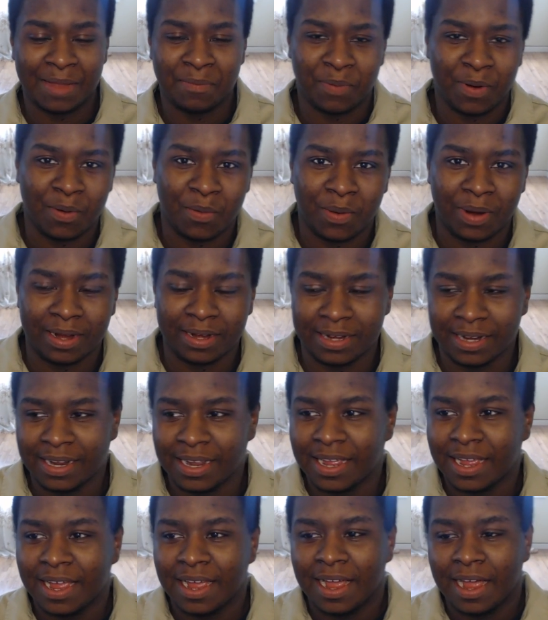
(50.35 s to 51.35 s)
eight point one.
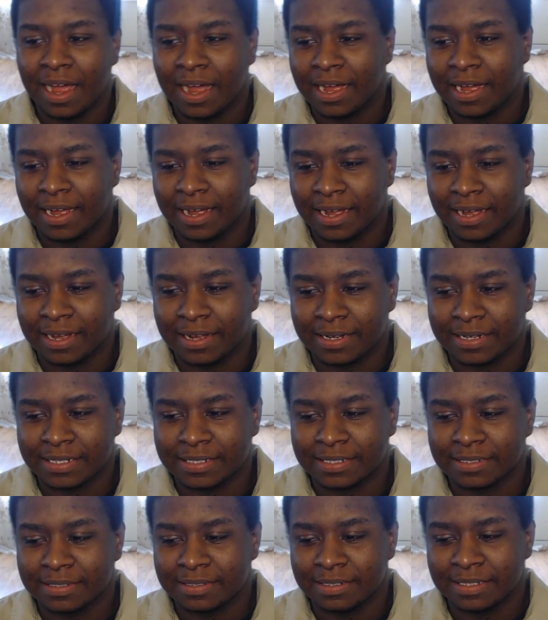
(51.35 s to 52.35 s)

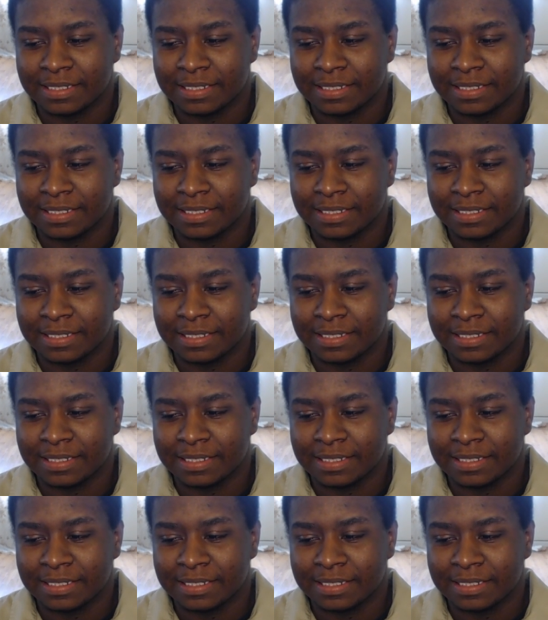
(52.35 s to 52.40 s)
Uh,